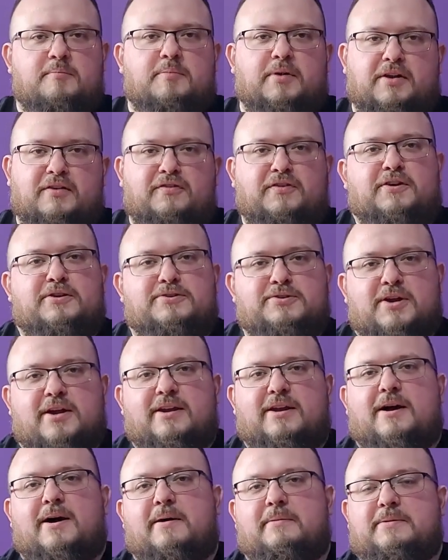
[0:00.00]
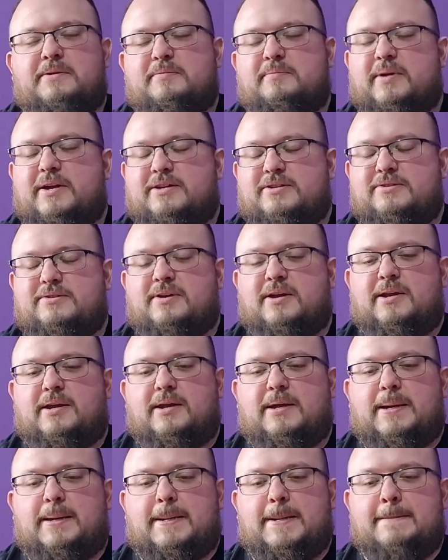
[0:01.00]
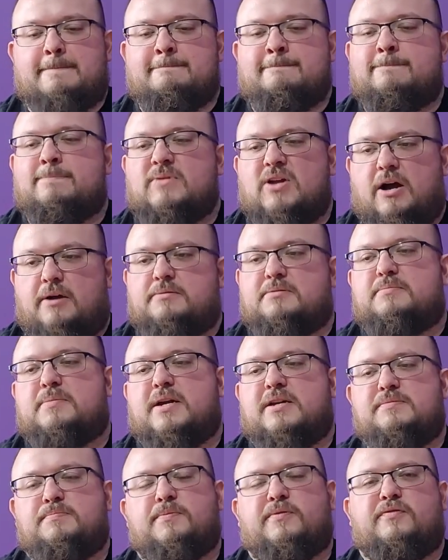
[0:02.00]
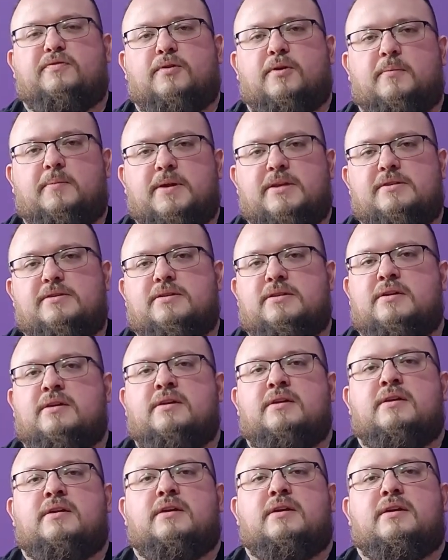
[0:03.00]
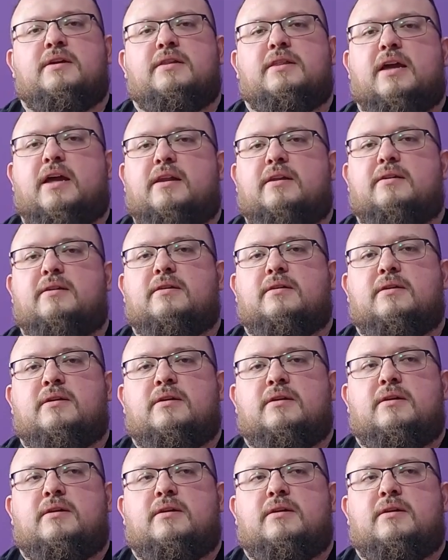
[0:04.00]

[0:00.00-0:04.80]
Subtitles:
But if you're trying to optimize training here, optimize performance, then